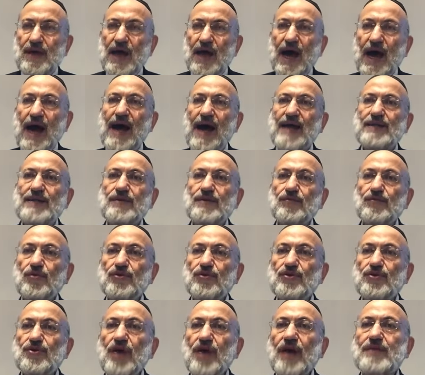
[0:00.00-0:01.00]
and
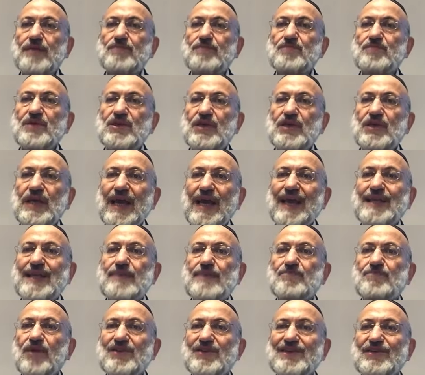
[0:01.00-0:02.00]
would not be
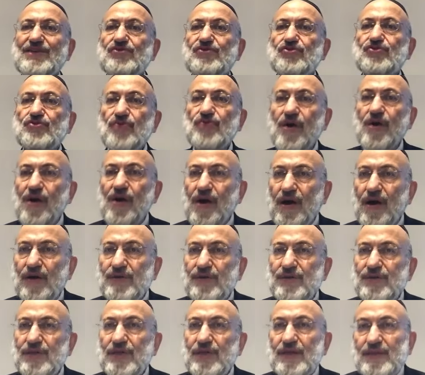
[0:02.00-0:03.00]
anybody in
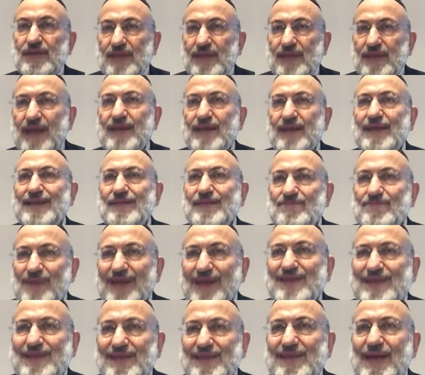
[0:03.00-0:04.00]
charge, then it
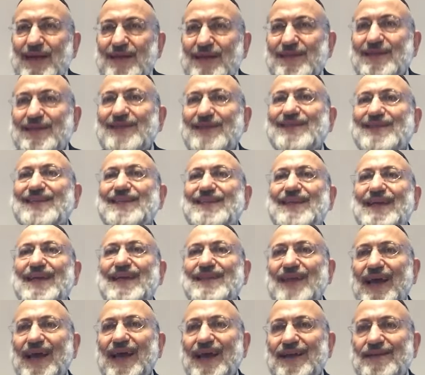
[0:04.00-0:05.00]
makes sense. There is a dead
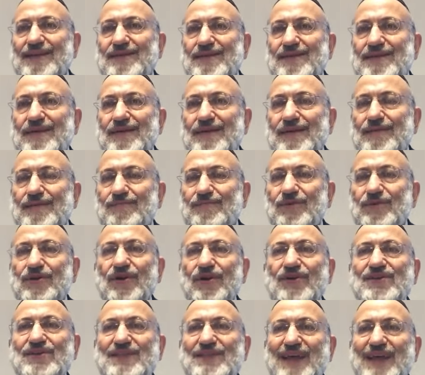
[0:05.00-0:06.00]
end
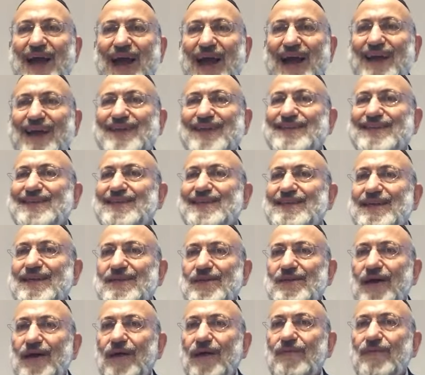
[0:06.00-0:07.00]
because the
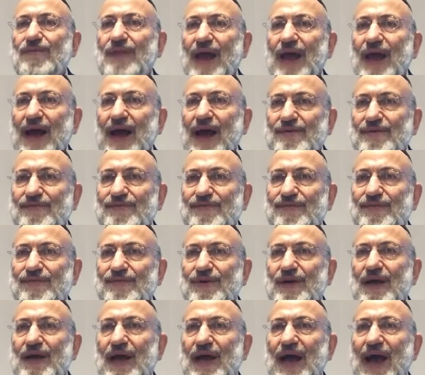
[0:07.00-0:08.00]
accident of life
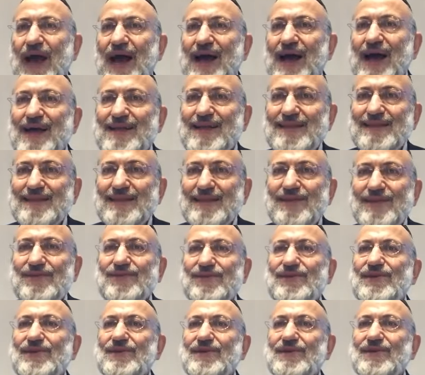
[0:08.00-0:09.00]
and the
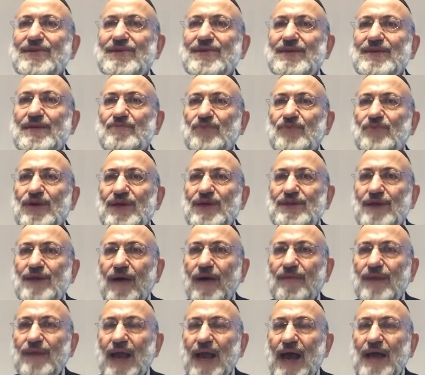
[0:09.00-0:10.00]
thing, turbulence
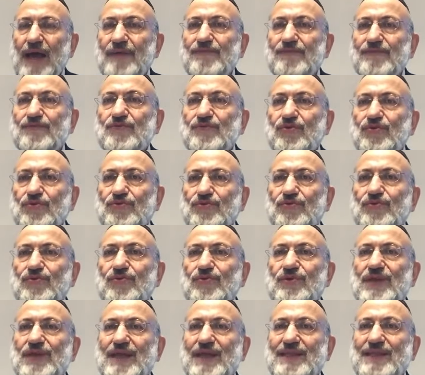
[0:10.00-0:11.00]
of life took you
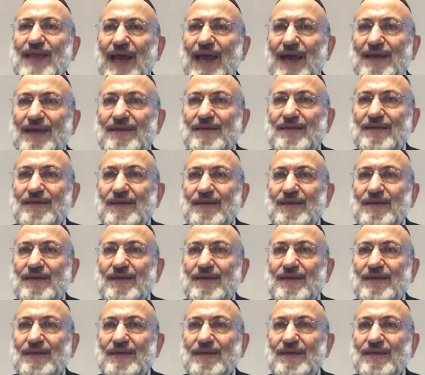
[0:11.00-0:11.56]
to dead end.